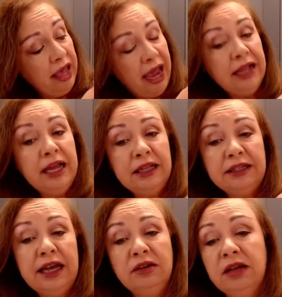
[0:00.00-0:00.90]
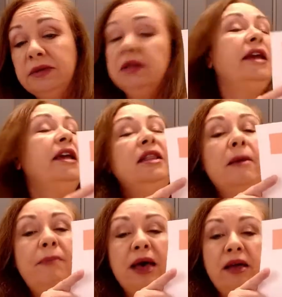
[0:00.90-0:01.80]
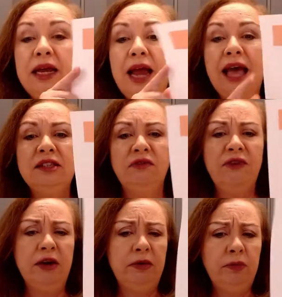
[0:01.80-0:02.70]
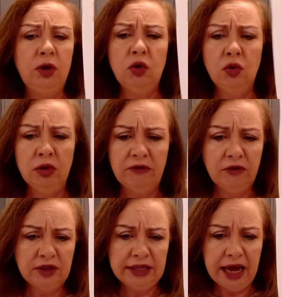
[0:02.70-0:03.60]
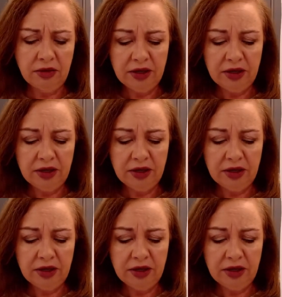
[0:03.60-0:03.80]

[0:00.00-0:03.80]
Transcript: And then the sound comes up in the bell, and it has a very beautiful sound.